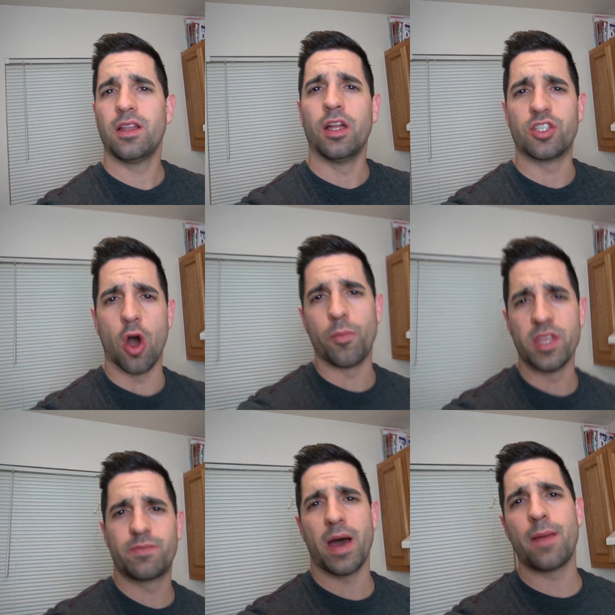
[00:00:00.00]
Let's open
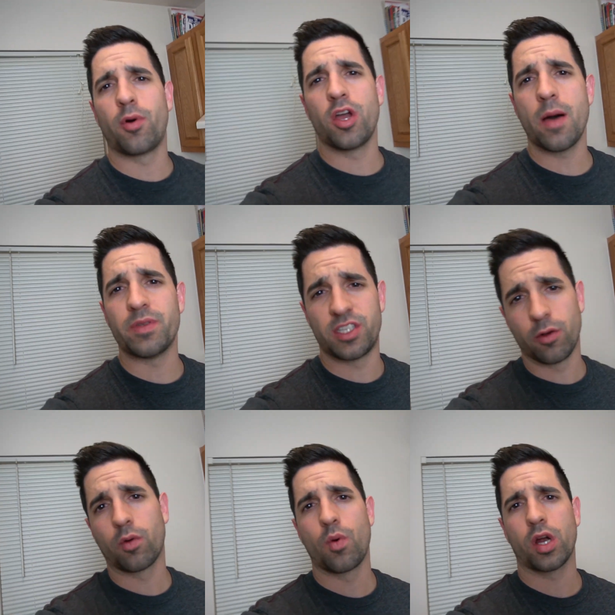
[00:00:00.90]
this bad boy up and see
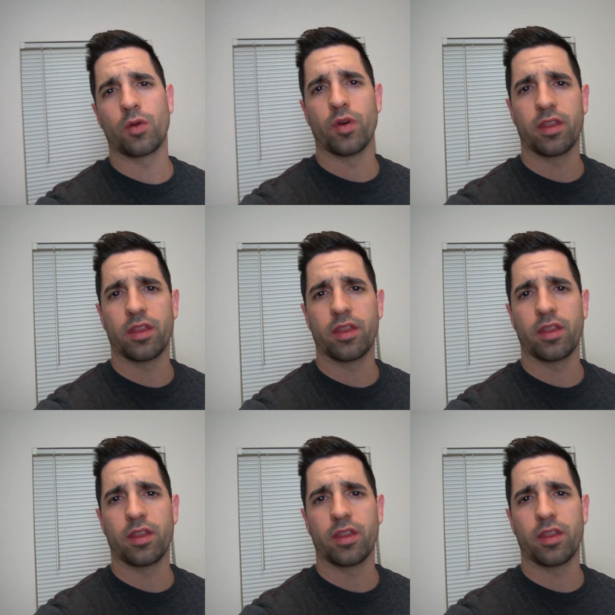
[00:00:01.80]
what we're working